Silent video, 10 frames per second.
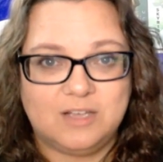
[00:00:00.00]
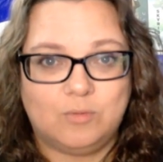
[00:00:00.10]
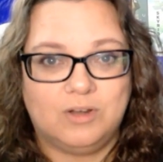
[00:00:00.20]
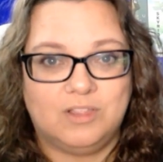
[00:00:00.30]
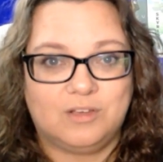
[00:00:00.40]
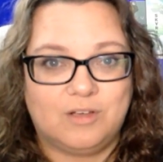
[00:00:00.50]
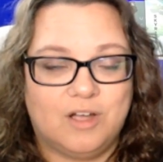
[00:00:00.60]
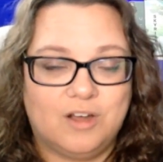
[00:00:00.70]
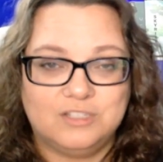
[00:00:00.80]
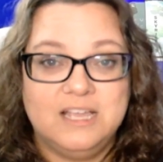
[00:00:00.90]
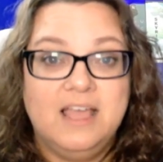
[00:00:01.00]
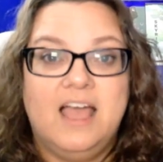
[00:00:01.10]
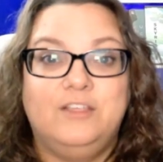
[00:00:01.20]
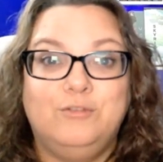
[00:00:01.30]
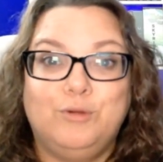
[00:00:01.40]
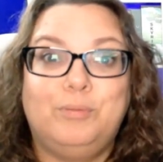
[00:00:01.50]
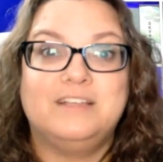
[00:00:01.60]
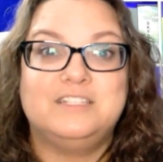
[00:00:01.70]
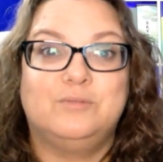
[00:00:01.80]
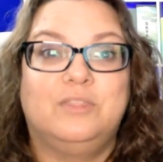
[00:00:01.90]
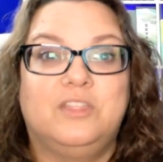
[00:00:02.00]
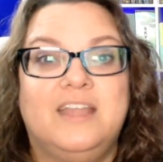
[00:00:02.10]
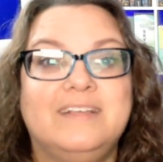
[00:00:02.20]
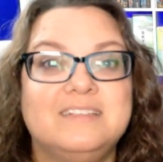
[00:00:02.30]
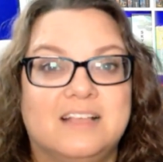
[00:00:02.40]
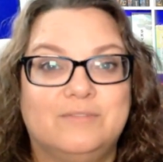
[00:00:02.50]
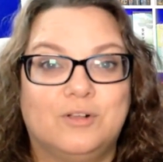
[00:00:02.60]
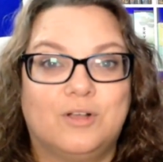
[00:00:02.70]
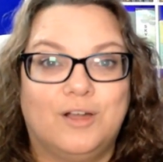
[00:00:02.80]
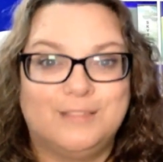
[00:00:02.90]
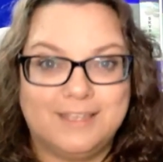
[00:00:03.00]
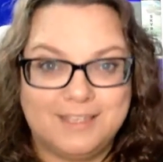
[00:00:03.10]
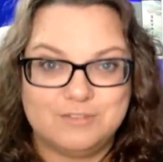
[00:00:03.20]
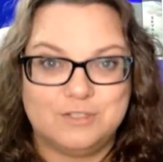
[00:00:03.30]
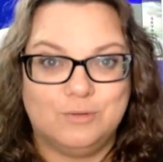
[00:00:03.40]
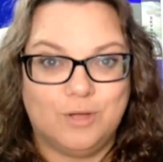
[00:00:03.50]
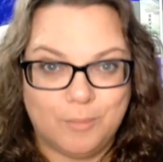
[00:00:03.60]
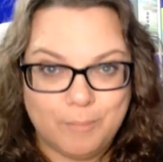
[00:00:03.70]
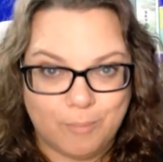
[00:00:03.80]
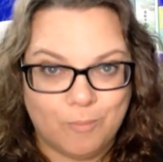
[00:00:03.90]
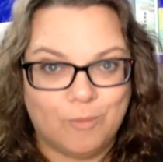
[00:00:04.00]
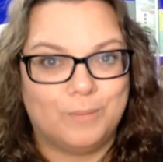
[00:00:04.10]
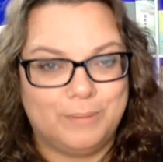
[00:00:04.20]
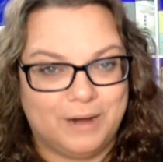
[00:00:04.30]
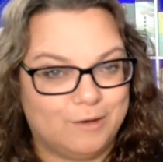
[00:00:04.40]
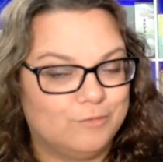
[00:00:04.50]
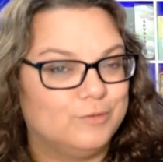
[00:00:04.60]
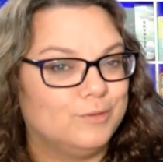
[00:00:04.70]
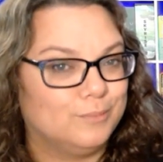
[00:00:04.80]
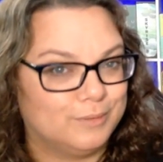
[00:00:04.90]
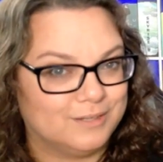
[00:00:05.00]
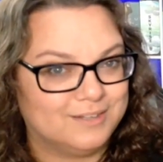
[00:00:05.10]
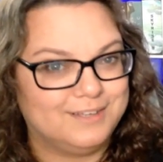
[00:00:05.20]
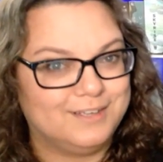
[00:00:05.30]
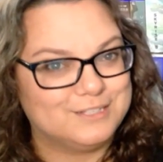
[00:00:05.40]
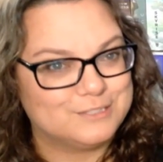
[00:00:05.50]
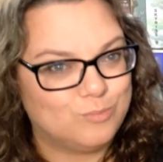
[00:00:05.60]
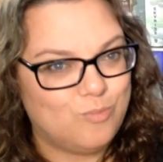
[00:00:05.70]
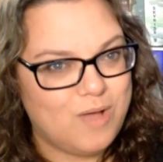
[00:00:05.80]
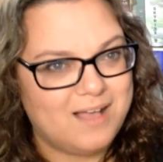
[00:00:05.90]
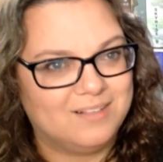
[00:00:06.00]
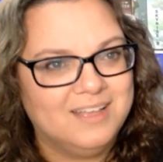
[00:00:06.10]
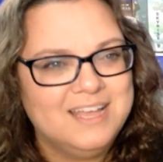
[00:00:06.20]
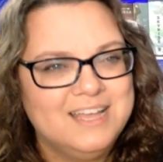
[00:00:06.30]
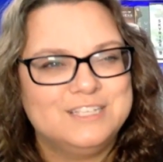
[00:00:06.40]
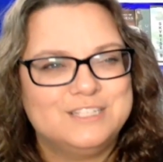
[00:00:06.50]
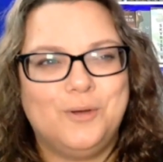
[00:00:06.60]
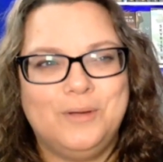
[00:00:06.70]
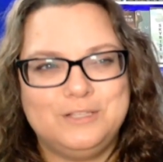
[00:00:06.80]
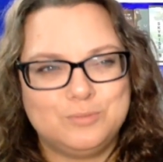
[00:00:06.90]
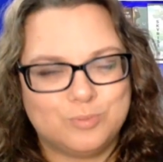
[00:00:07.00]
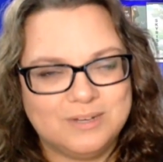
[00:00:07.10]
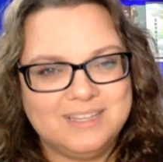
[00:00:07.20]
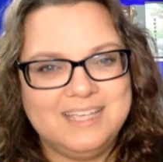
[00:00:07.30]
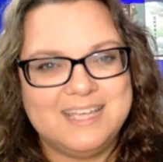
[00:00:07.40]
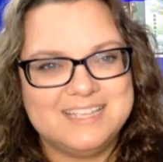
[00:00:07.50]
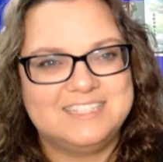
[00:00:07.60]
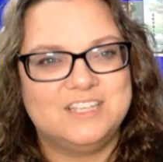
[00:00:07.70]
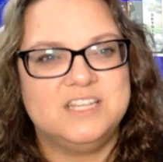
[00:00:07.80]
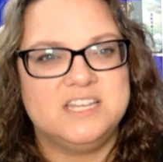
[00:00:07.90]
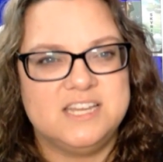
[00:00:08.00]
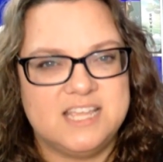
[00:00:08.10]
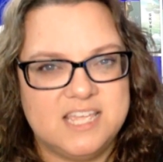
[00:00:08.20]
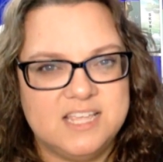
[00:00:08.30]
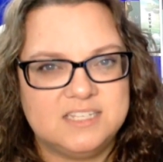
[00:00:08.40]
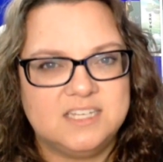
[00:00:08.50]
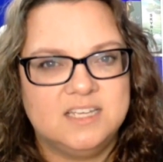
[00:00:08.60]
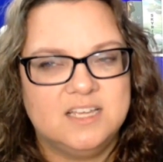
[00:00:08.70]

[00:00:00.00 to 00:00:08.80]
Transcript: one of the cards and you replace it with the next level card that gives you a more powerful ability as well. So it really is a neat